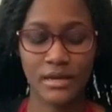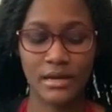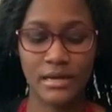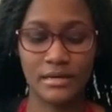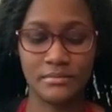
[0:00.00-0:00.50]

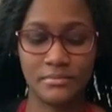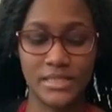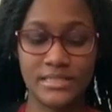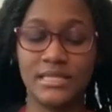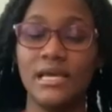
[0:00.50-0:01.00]
um, by
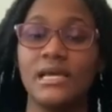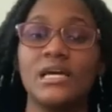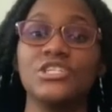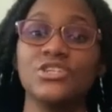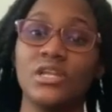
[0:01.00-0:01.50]
saying I
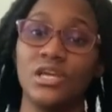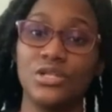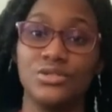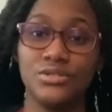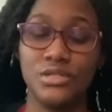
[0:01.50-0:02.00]
should
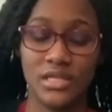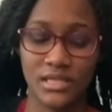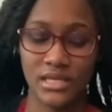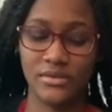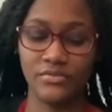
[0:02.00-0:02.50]
include the
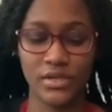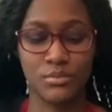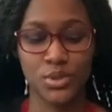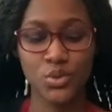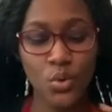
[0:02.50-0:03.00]

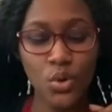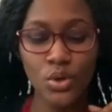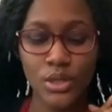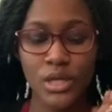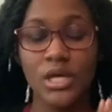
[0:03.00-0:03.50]
infamous quote,